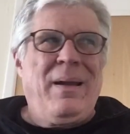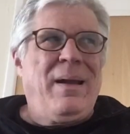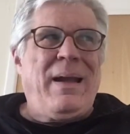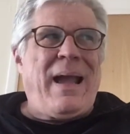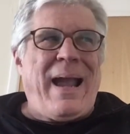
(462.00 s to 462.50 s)

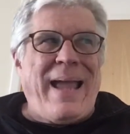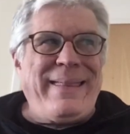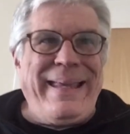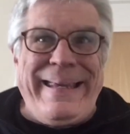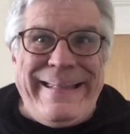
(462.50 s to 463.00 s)
I
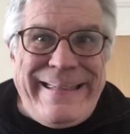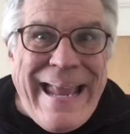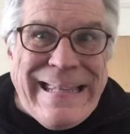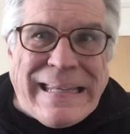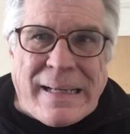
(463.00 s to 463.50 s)
think he
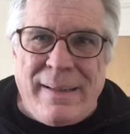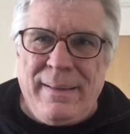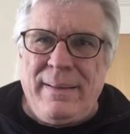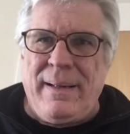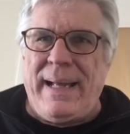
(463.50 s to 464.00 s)
did,
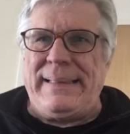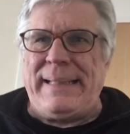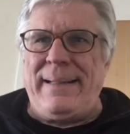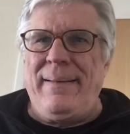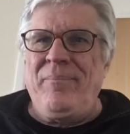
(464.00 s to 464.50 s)
I
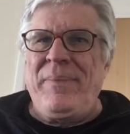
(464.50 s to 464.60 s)
said.